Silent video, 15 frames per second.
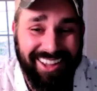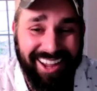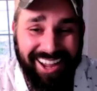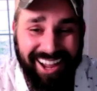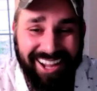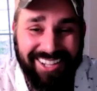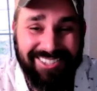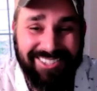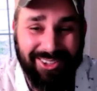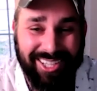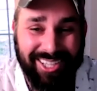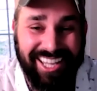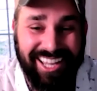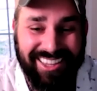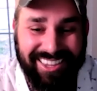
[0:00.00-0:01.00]
I totally
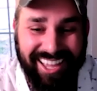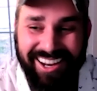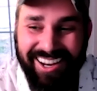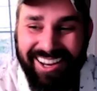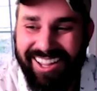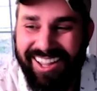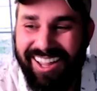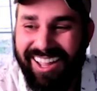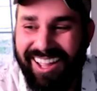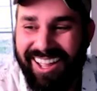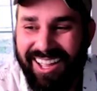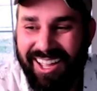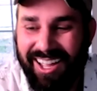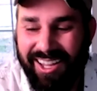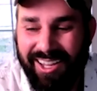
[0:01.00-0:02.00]
get that.
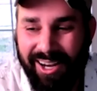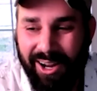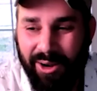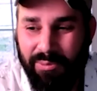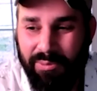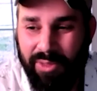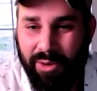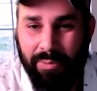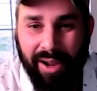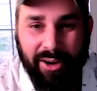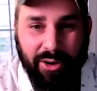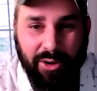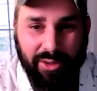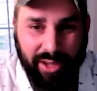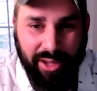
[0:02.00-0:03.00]
They're
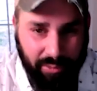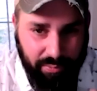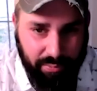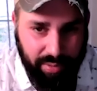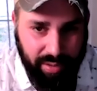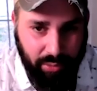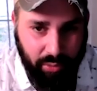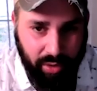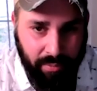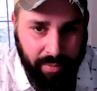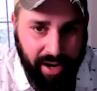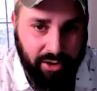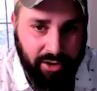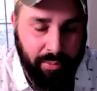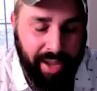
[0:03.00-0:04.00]
people want to
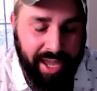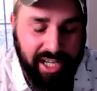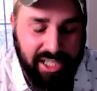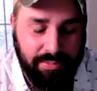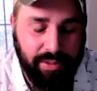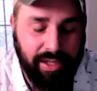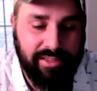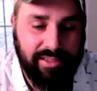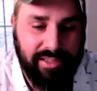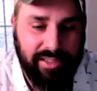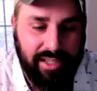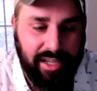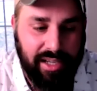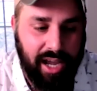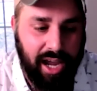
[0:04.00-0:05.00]
micromanage, but
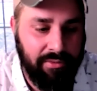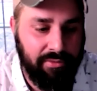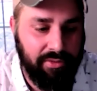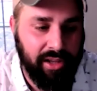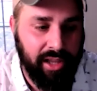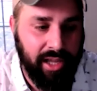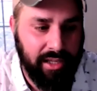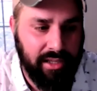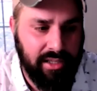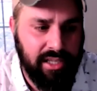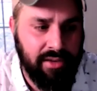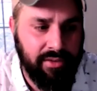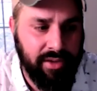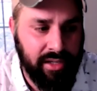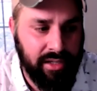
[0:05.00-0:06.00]
I feel like
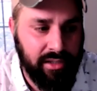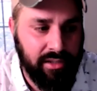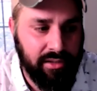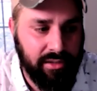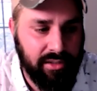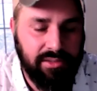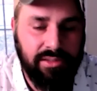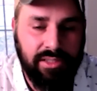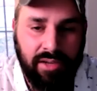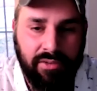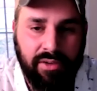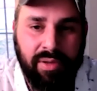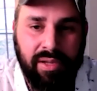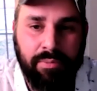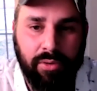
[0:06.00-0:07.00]
giving
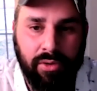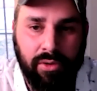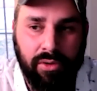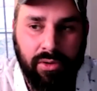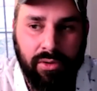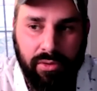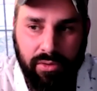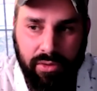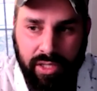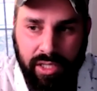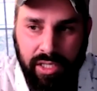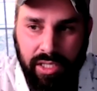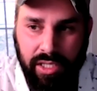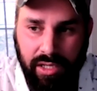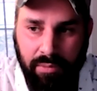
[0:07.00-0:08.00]
people
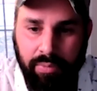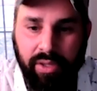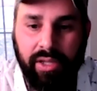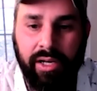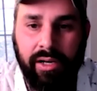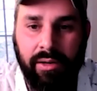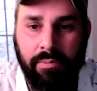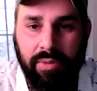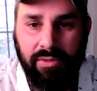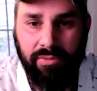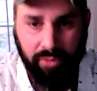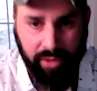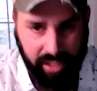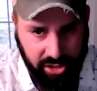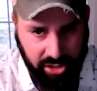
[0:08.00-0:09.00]
the ability to be
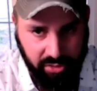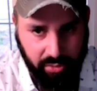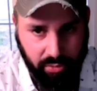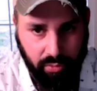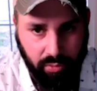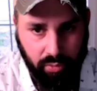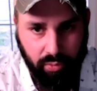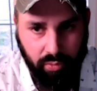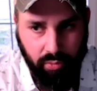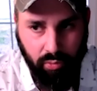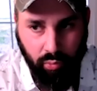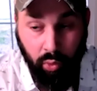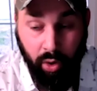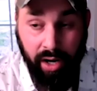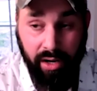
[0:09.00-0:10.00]
free and do
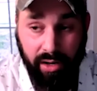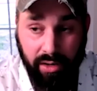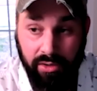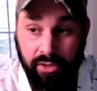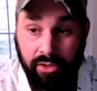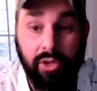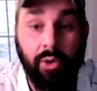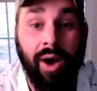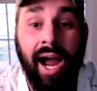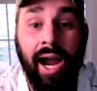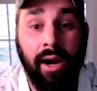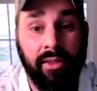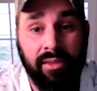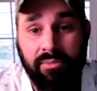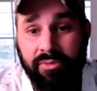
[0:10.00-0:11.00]
what you
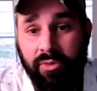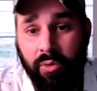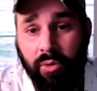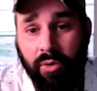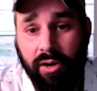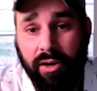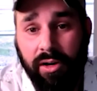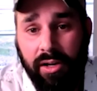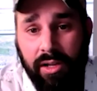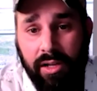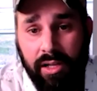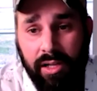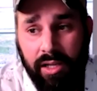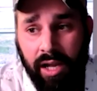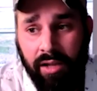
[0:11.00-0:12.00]
hired them for,
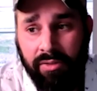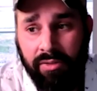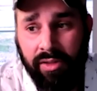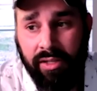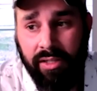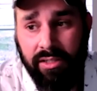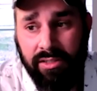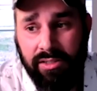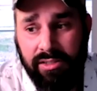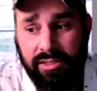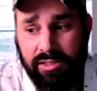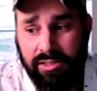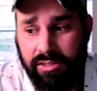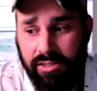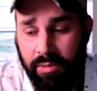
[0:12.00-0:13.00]
I think
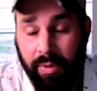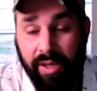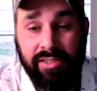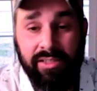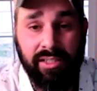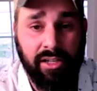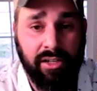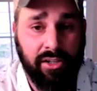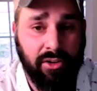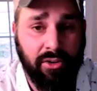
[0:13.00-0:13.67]
is the best thing to do.